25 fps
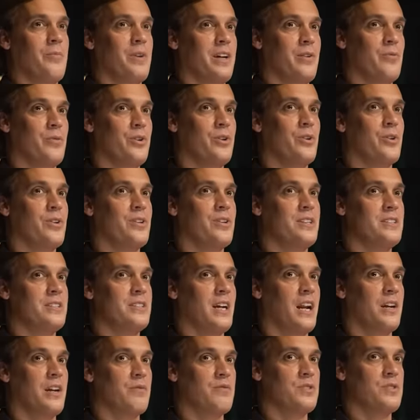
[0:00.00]
I mean, when you're in the
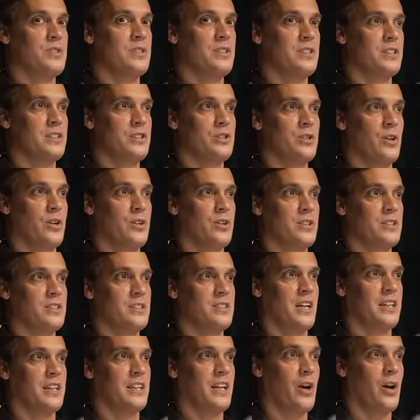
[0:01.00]
dining facility, Chardon,
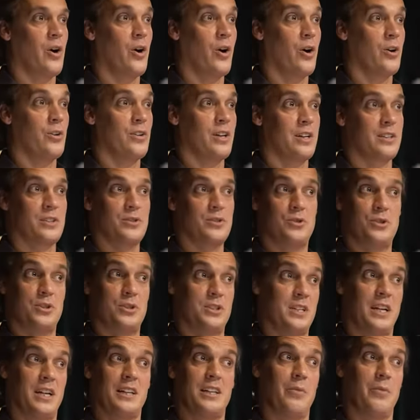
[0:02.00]
it's not that hard. Like, there's
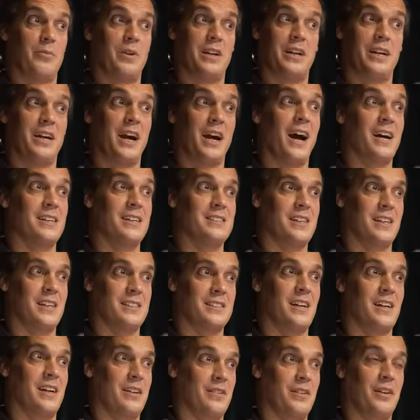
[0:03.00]
just not that many guys. I
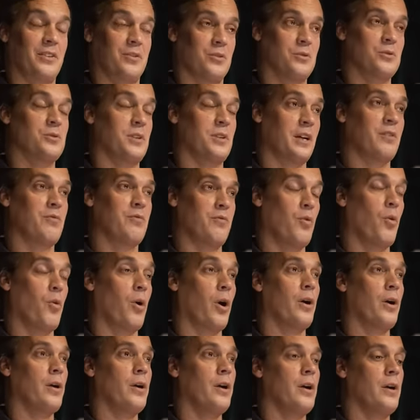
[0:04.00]
said, I think there's like
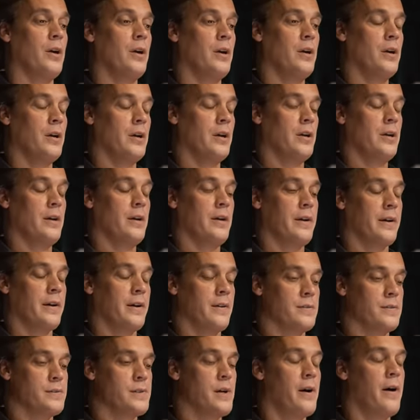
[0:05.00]
four. And he
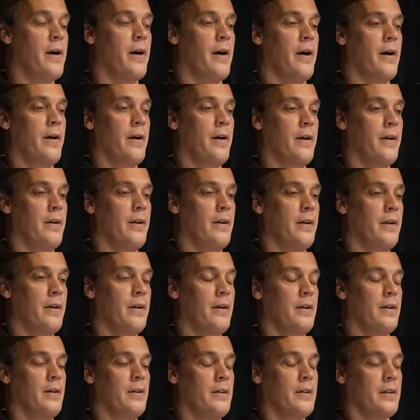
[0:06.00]
goes, huh.
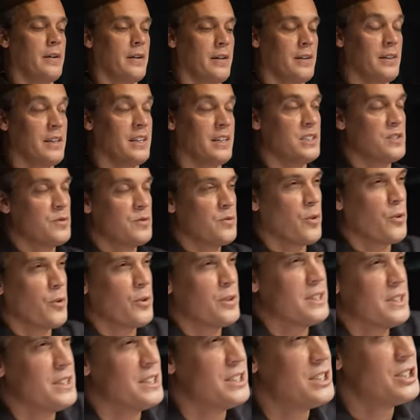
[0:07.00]
And he leans forward in